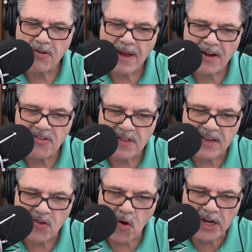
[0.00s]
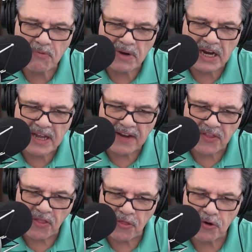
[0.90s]
rattlesnakes only read at
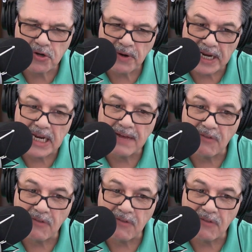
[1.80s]
the third grade level.